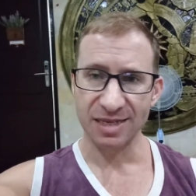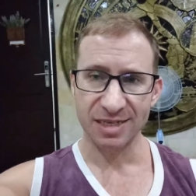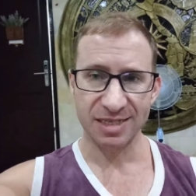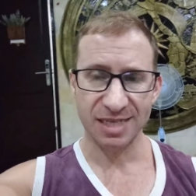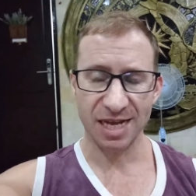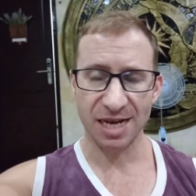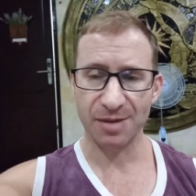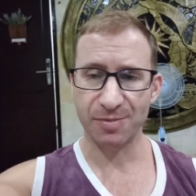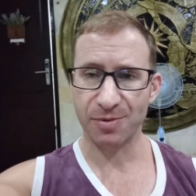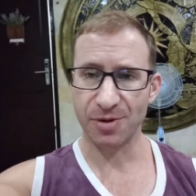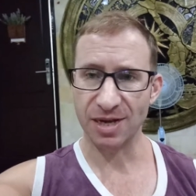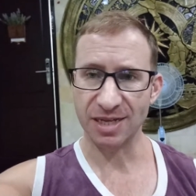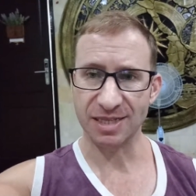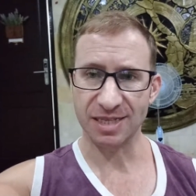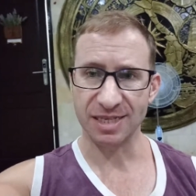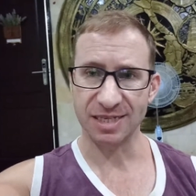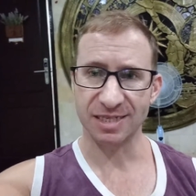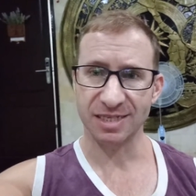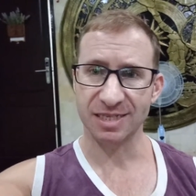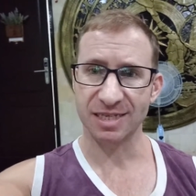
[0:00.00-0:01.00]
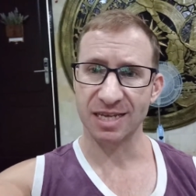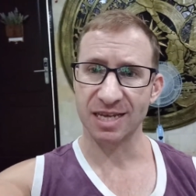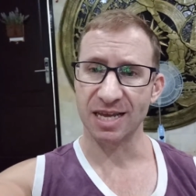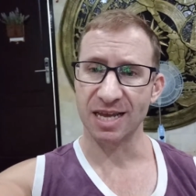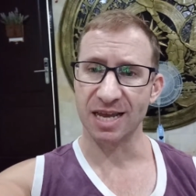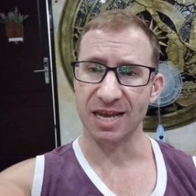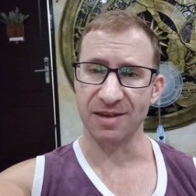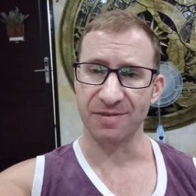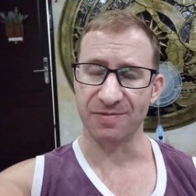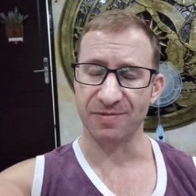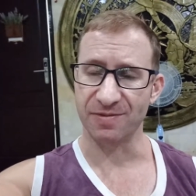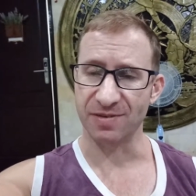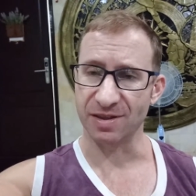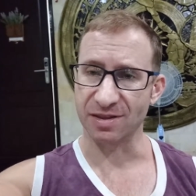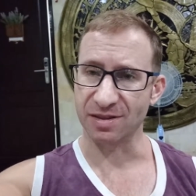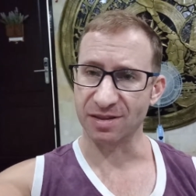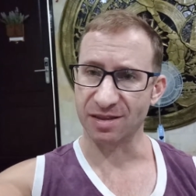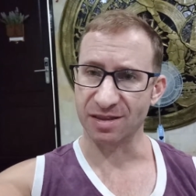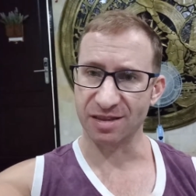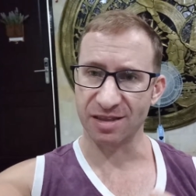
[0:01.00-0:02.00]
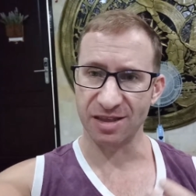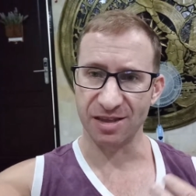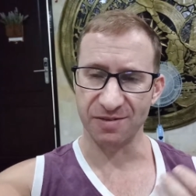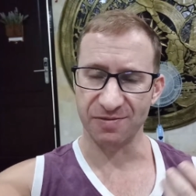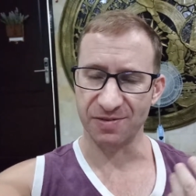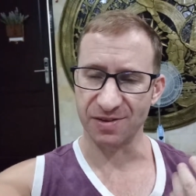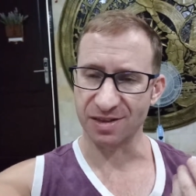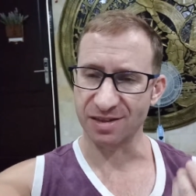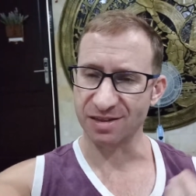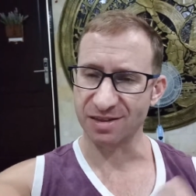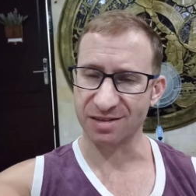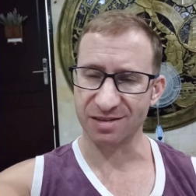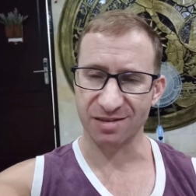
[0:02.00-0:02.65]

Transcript: celebrate this if it if it